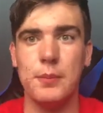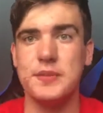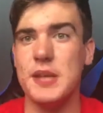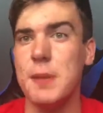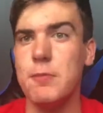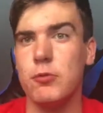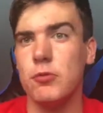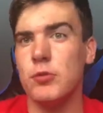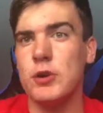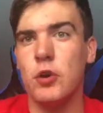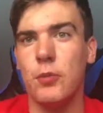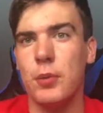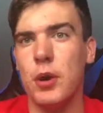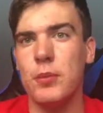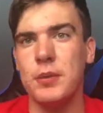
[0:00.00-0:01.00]
temporary
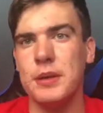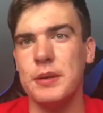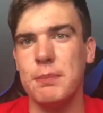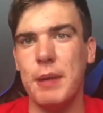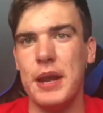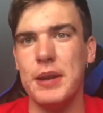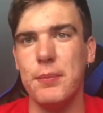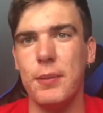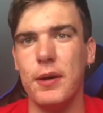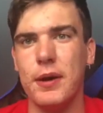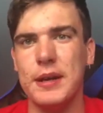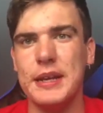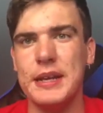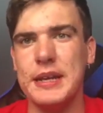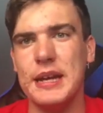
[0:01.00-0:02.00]
or permanently banned
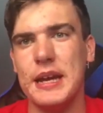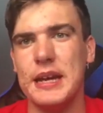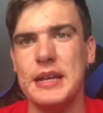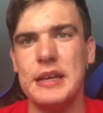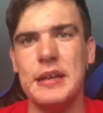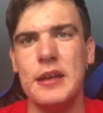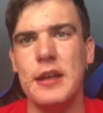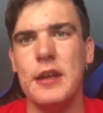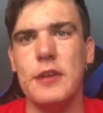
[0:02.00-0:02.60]
by EA.